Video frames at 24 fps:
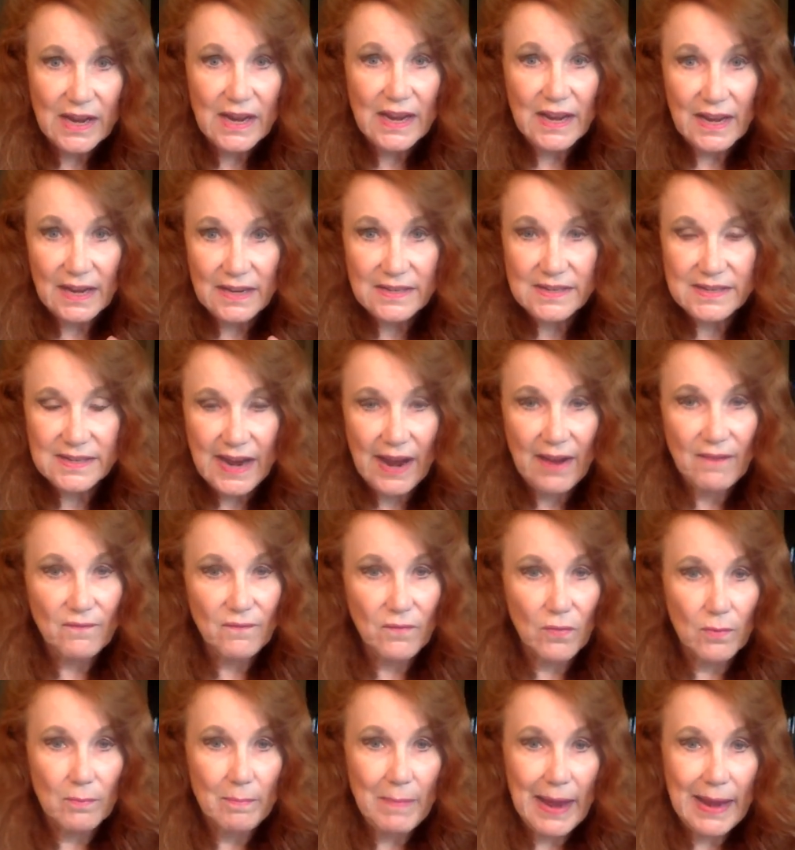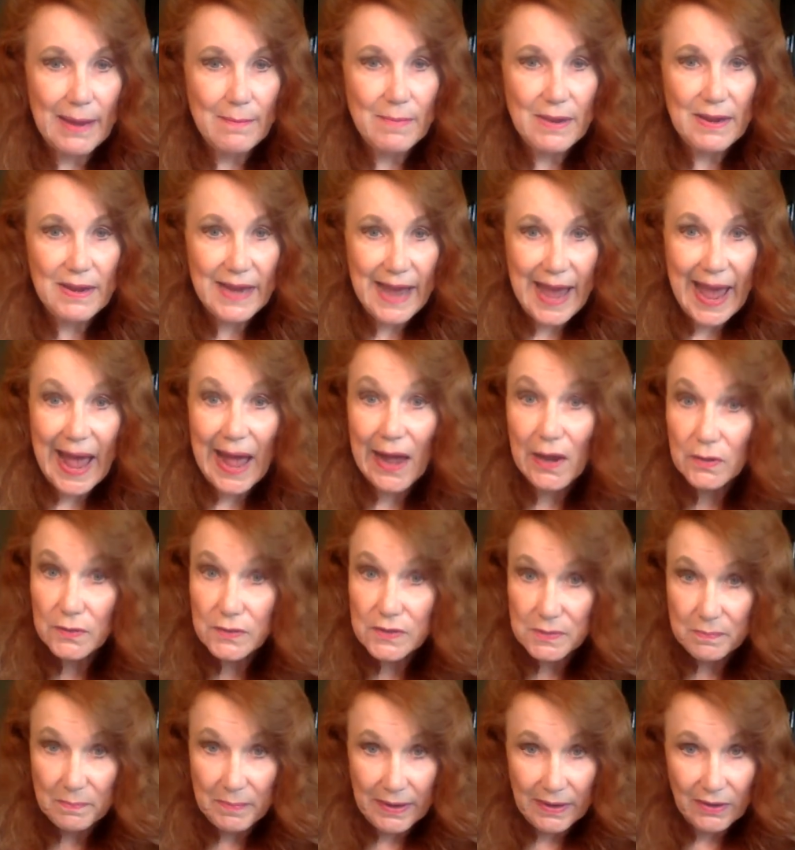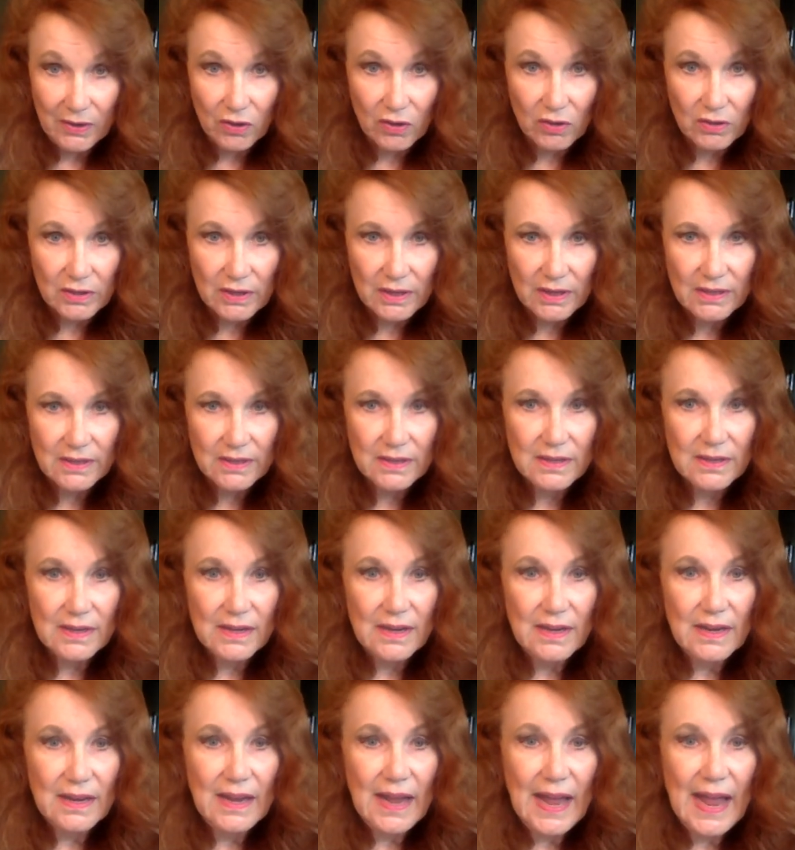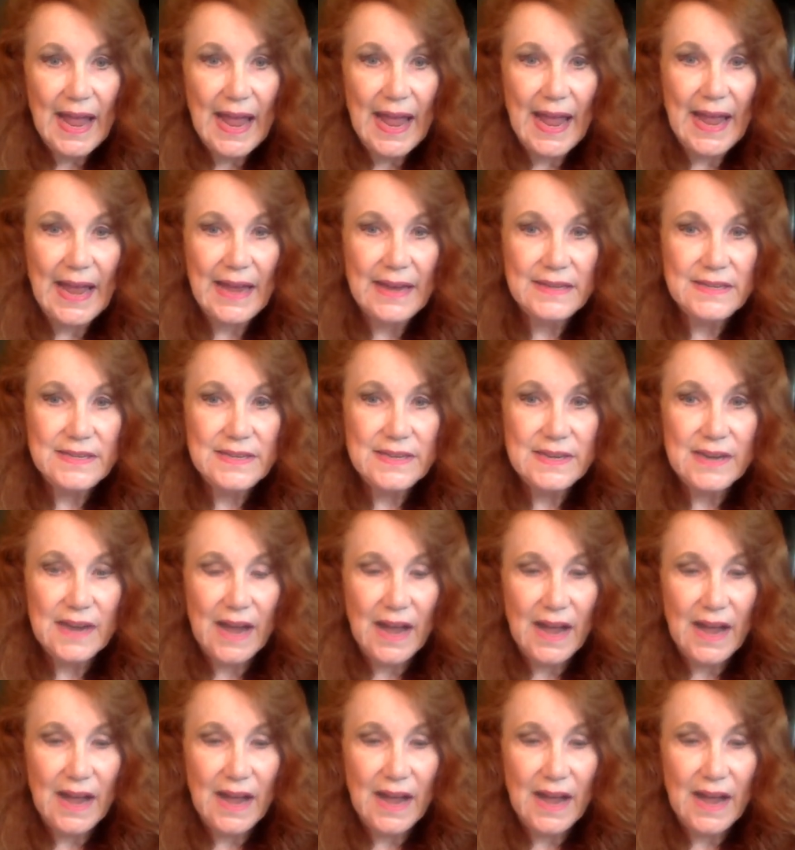except for maybe cow's milk, and